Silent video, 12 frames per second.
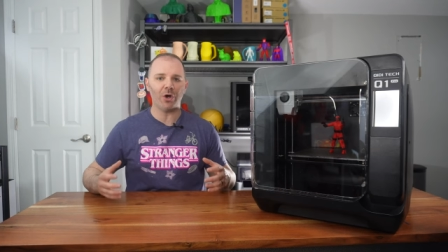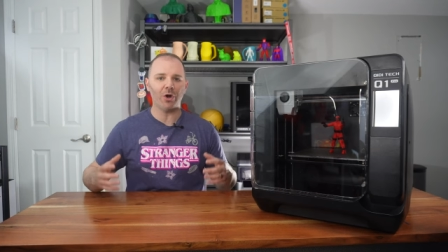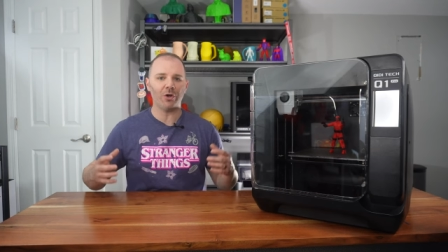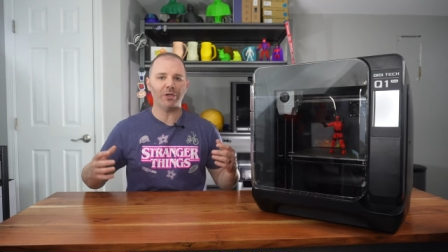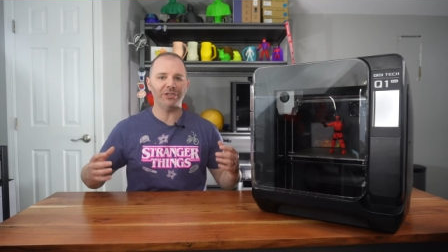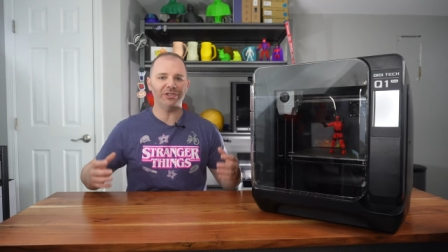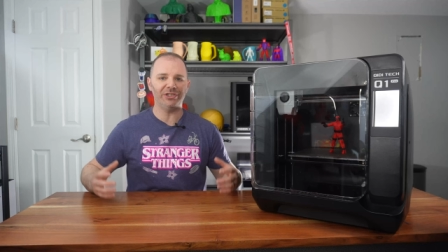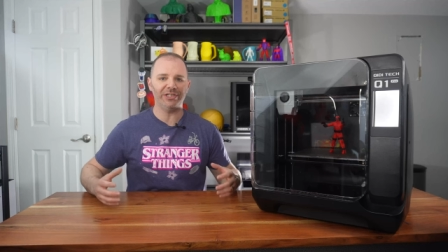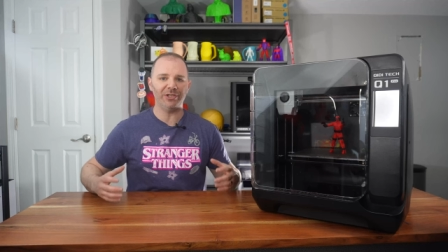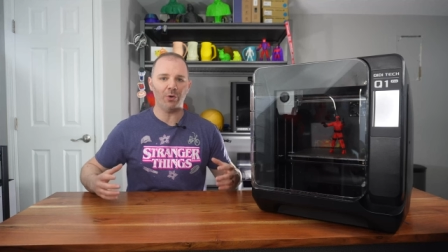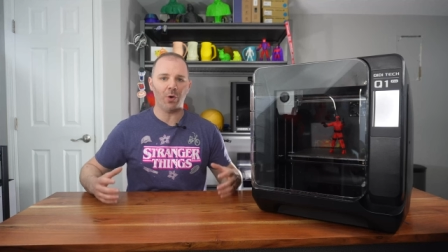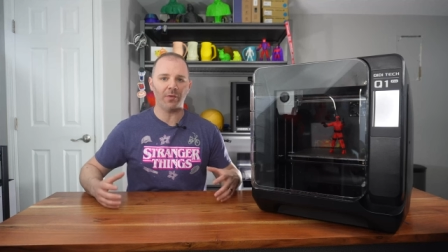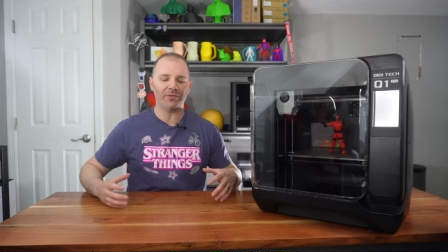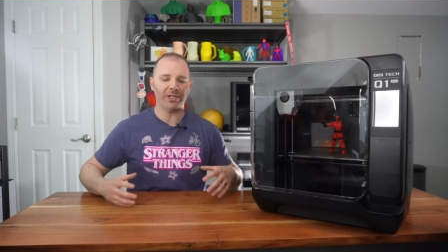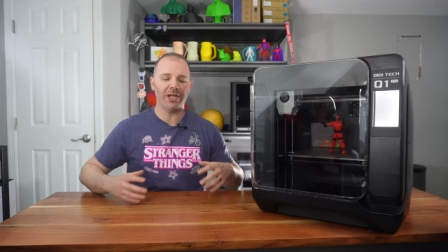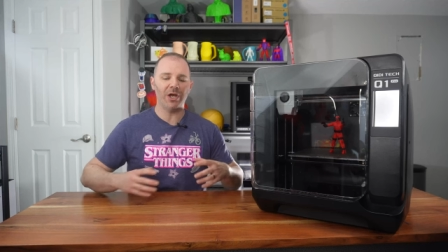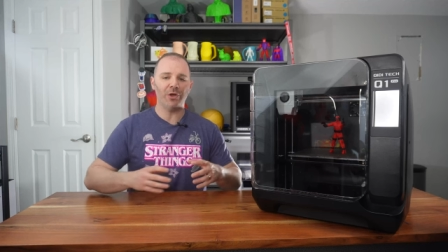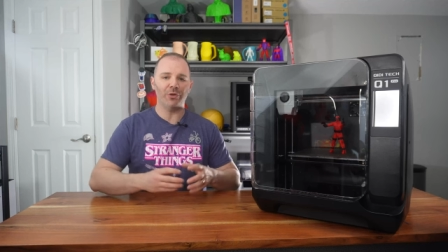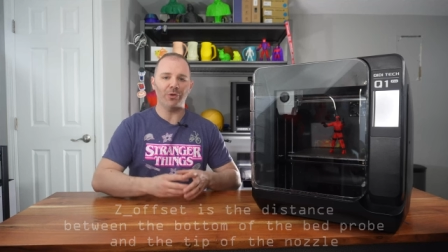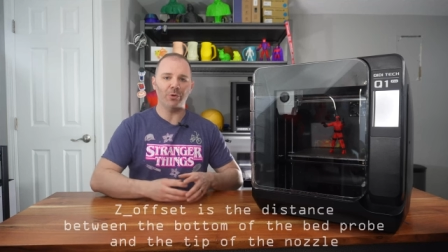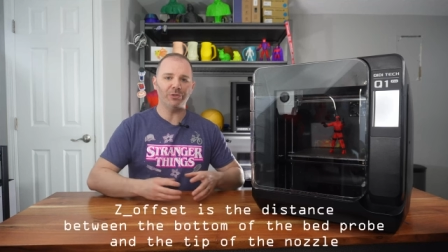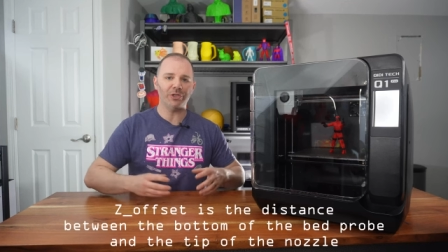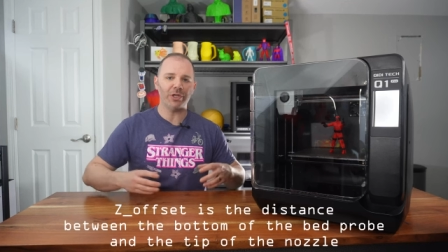our Z offset. Those